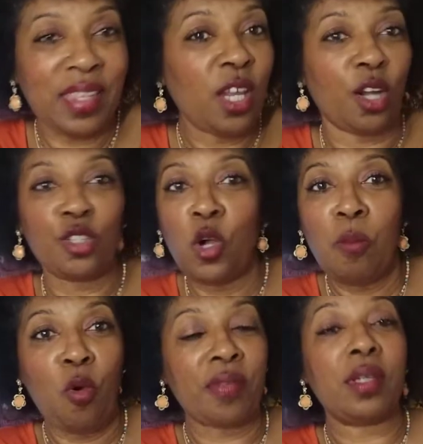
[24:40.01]
They are no
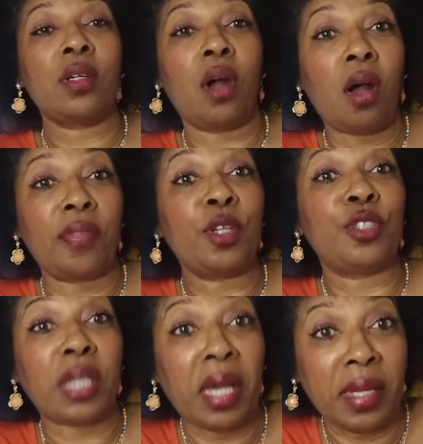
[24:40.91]
more. They're gone.
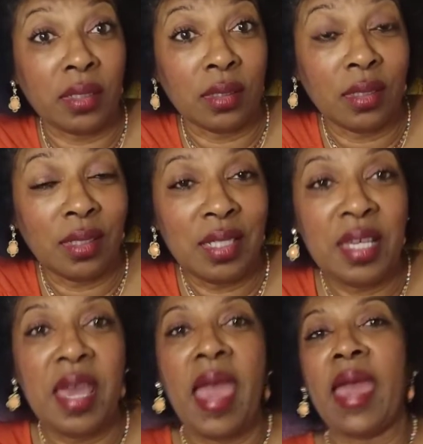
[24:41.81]
They're done.
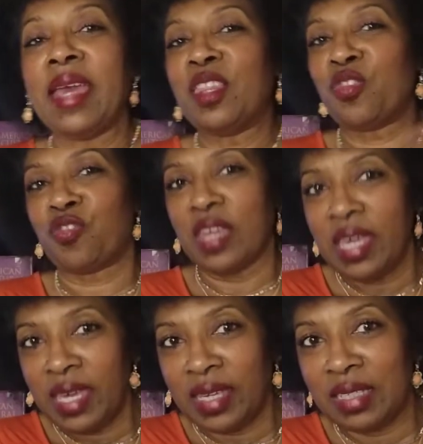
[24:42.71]
And
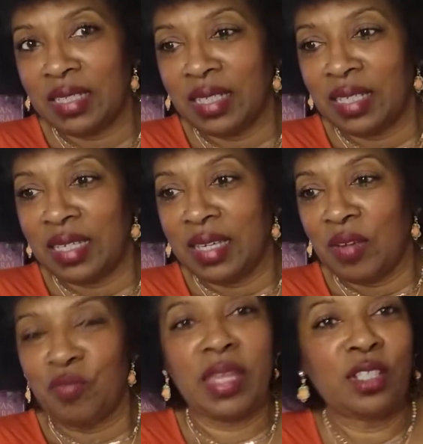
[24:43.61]
then
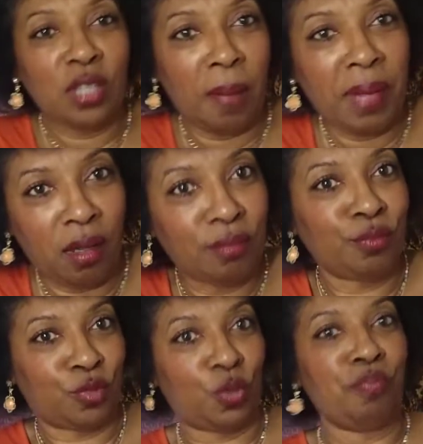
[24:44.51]
they talk about
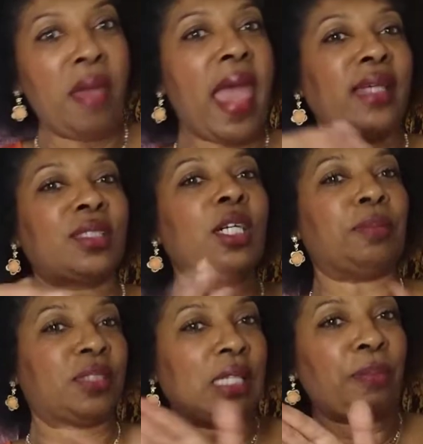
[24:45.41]
mask
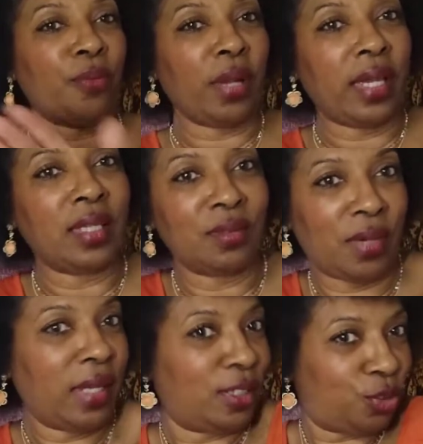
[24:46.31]
up, separate,
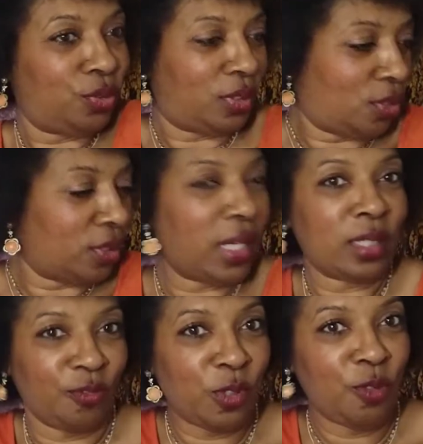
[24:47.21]
right? Because you're going to
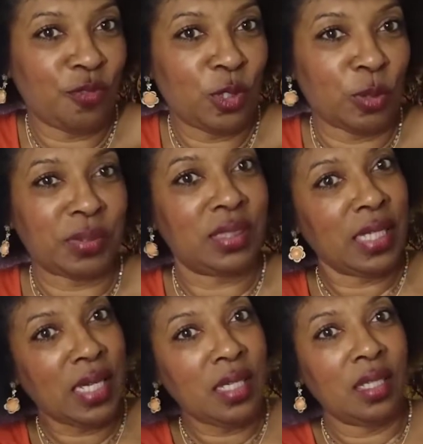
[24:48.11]
take the boom.
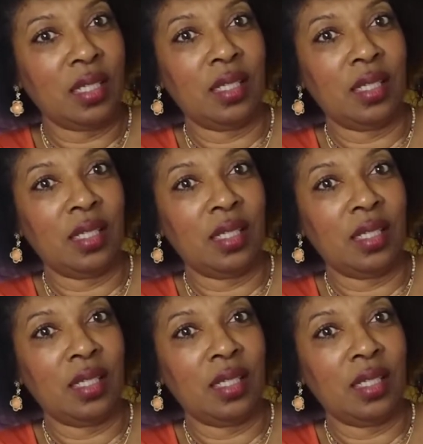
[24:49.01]
See?